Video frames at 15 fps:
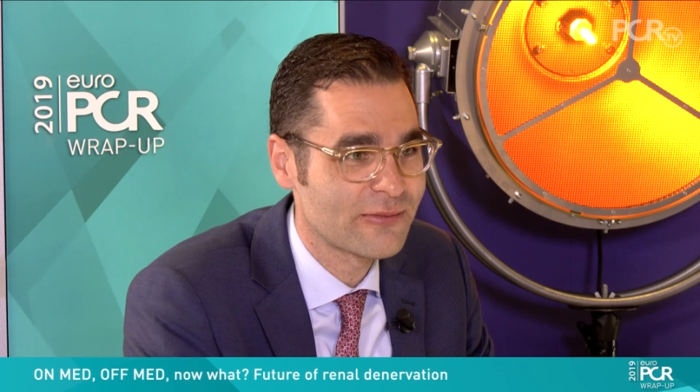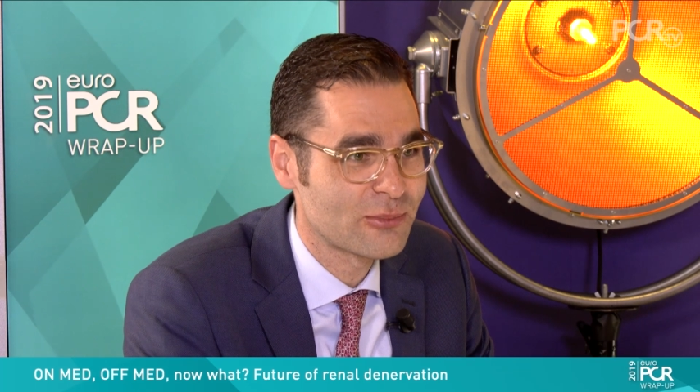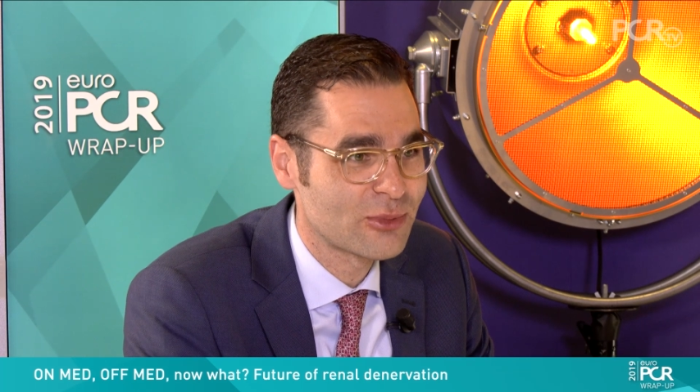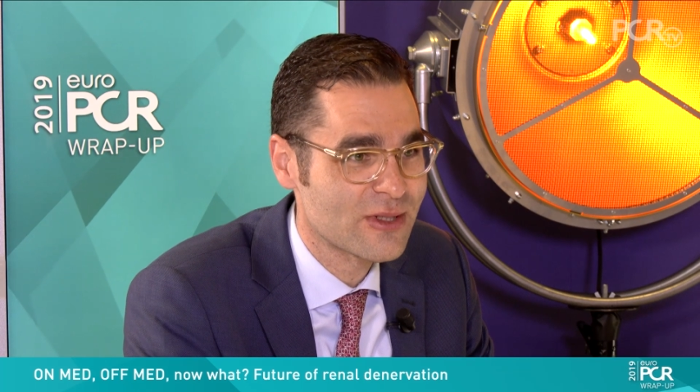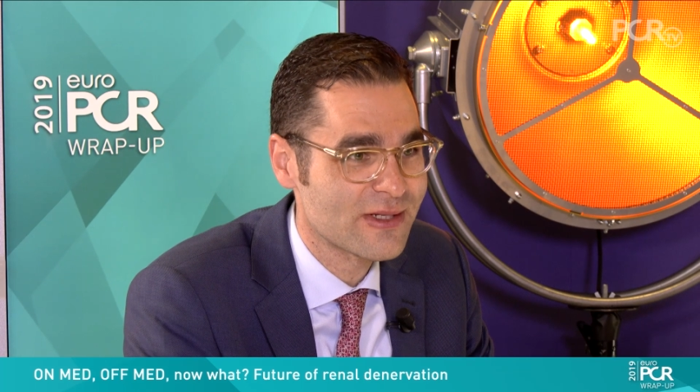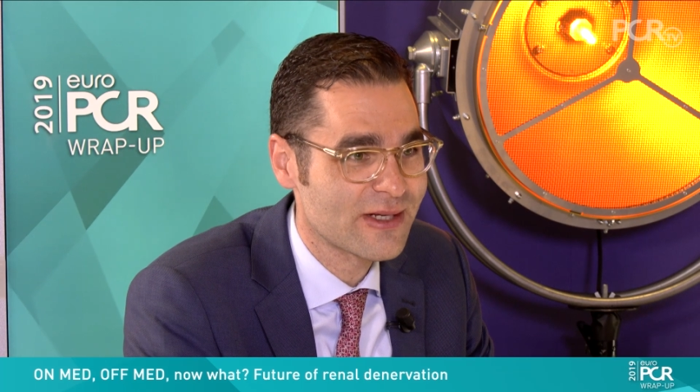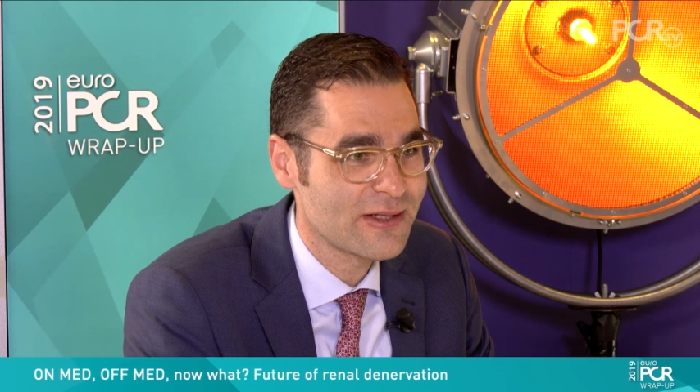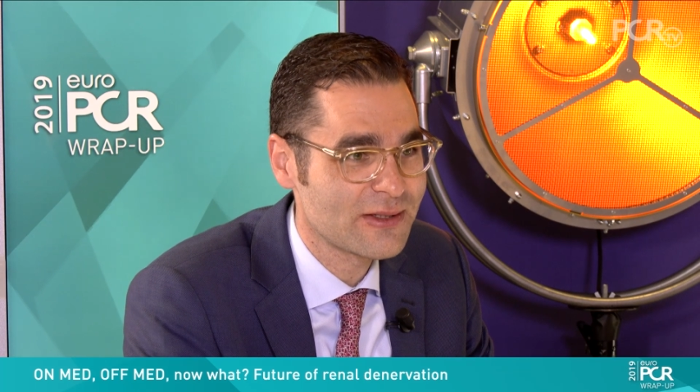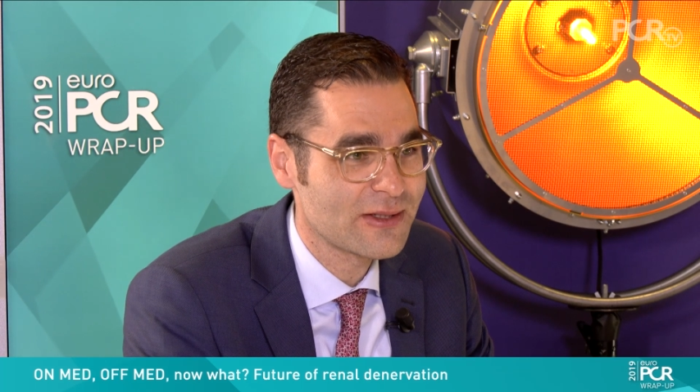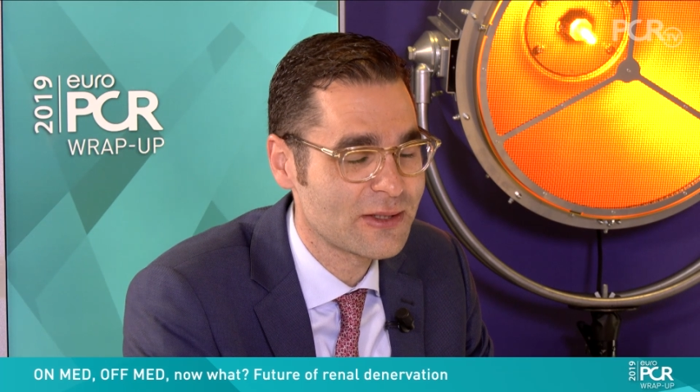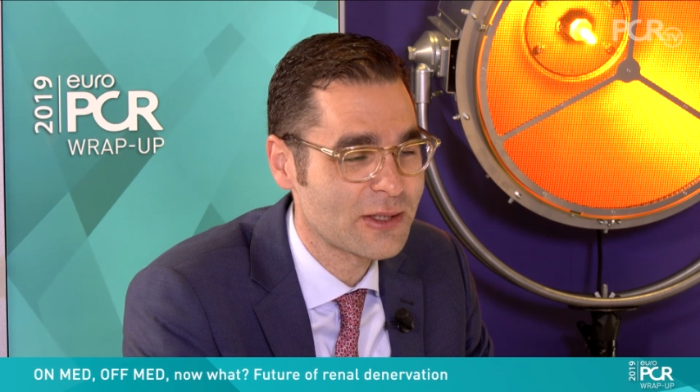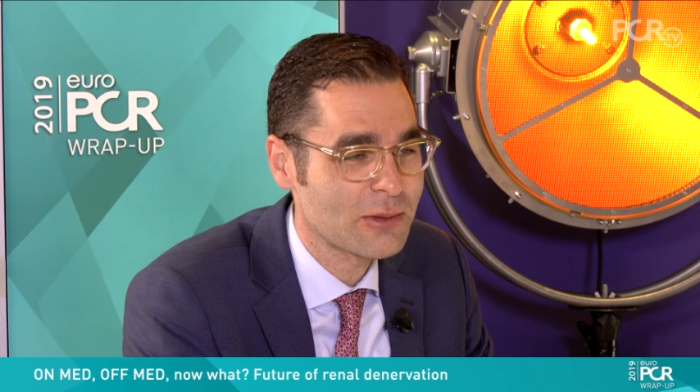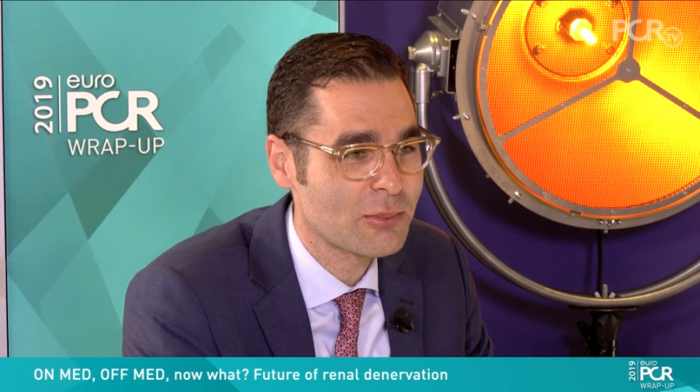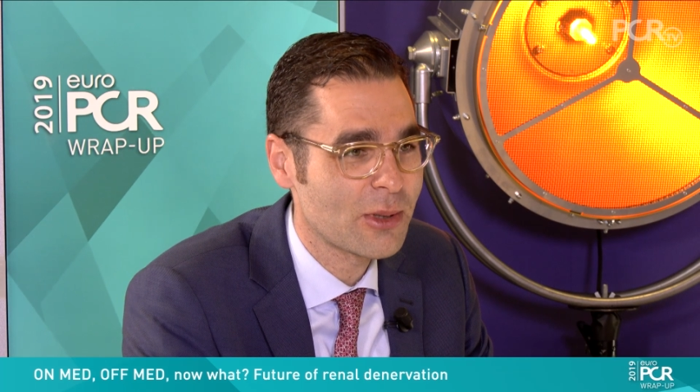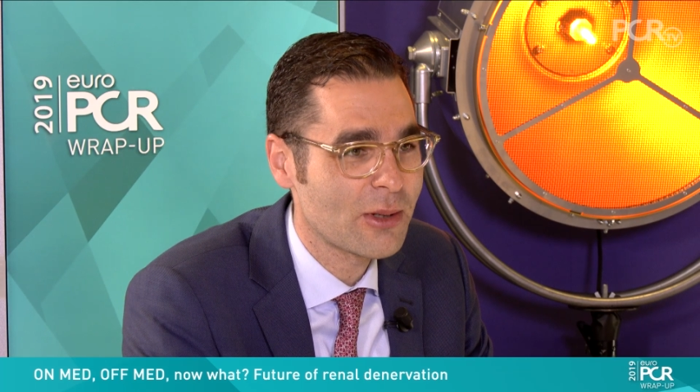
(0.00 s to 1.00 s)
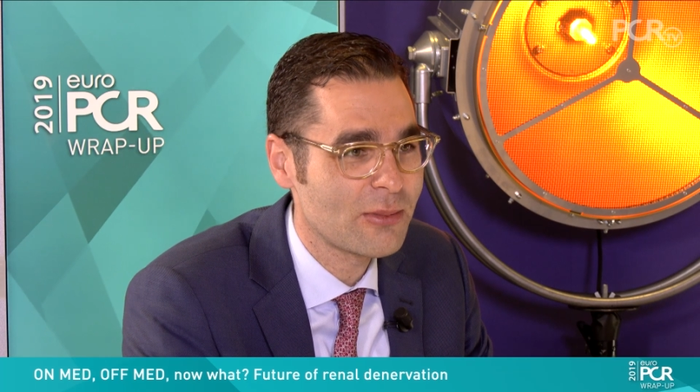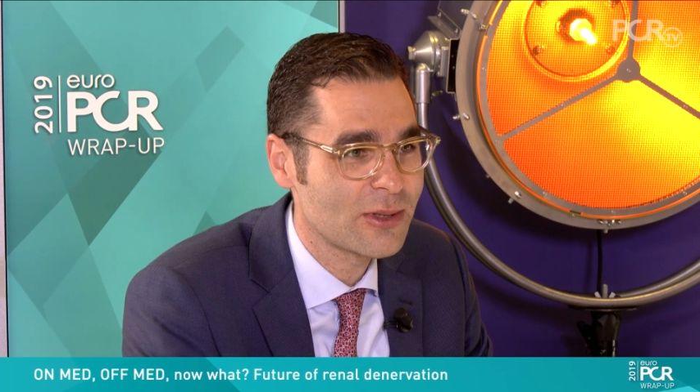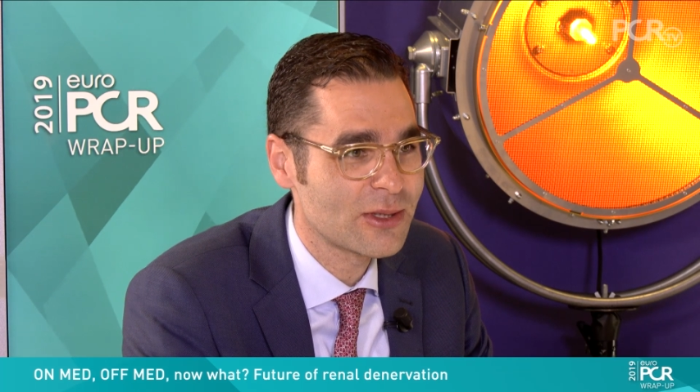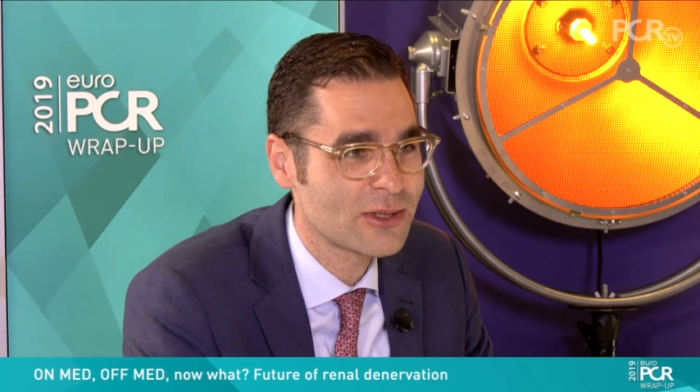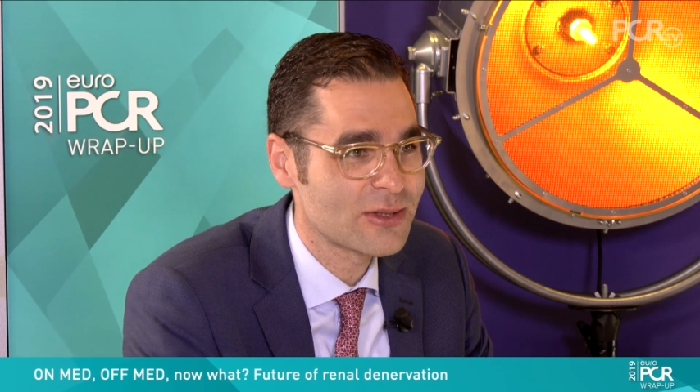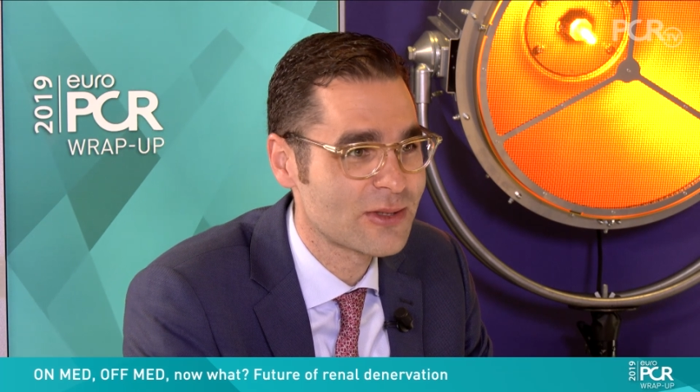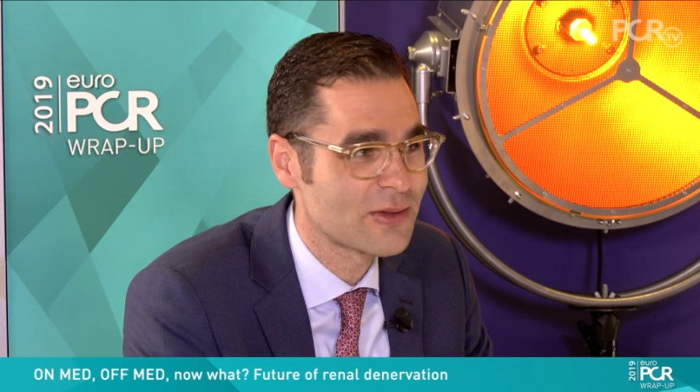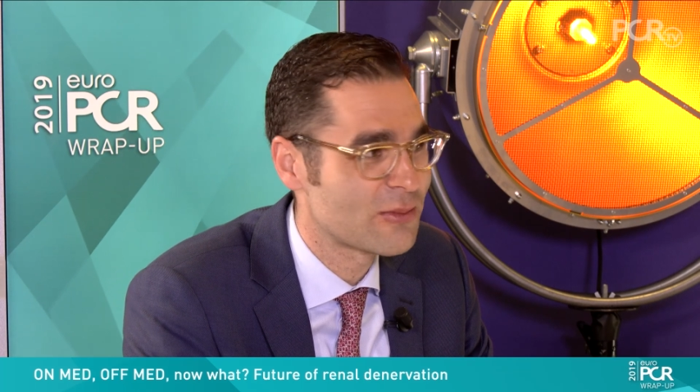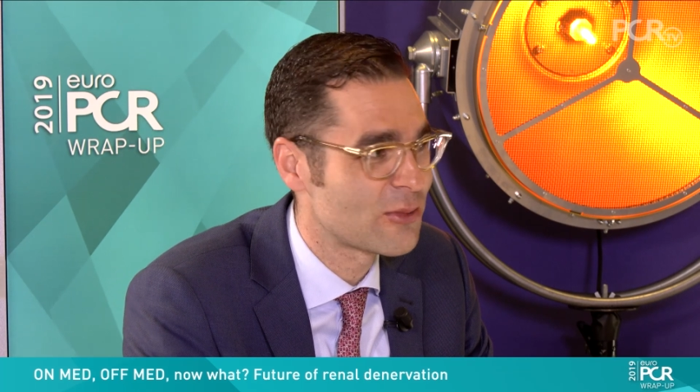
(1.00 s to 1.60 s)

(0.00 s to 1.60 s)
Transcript: presented and published the